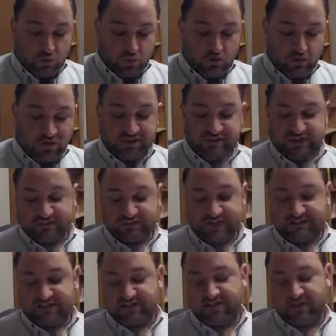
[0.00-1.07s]
Thus, it's
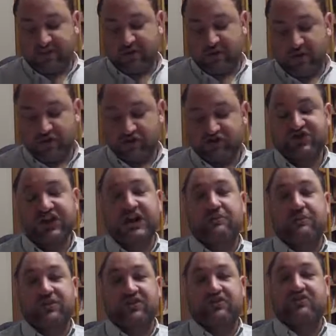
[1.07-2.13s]
necessary to
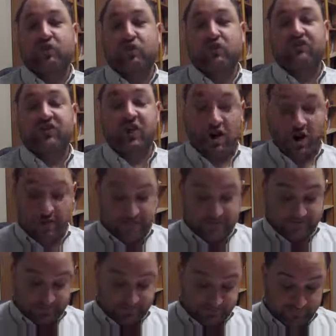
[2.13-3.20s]
understand what the schools
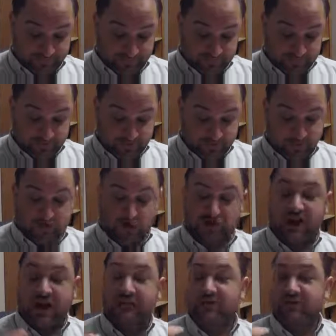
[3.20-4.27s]
taught. There were two
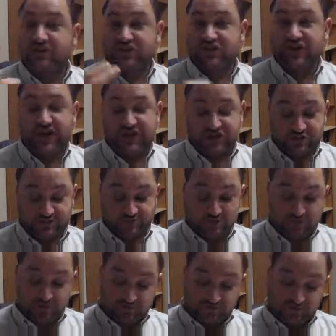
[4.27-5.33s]
types of education.
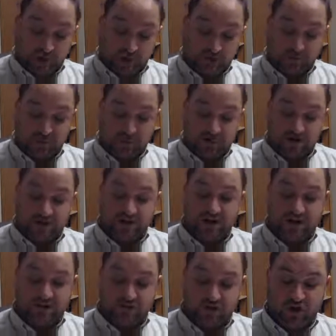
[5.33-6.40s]
The most popular
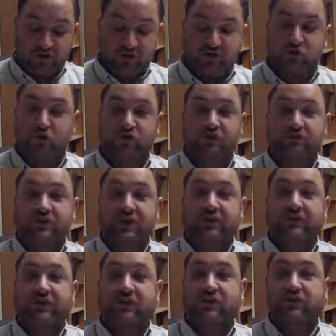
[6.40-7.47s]
is going to be schools of
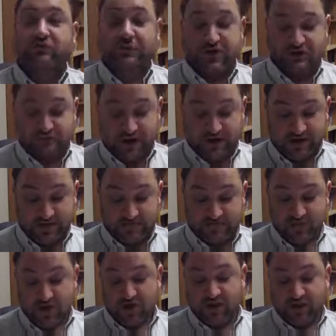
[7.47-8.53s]
rhetoric or speech making.
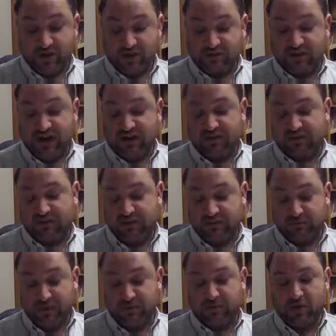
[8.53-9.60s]
They were designed to
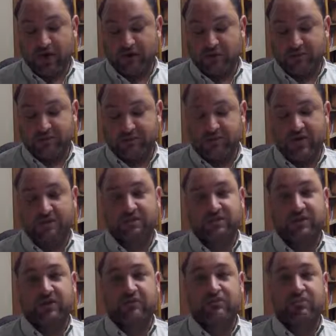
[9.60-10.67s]
teach people how to become
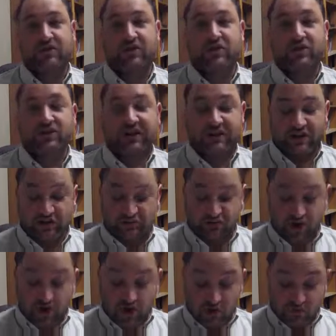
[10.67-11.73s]
political
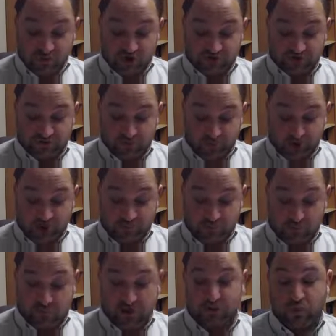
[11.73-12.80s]
leaders, which is what
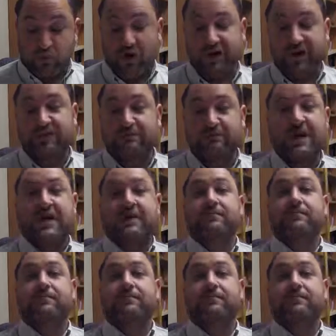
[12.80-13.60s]
everybody wanted to be.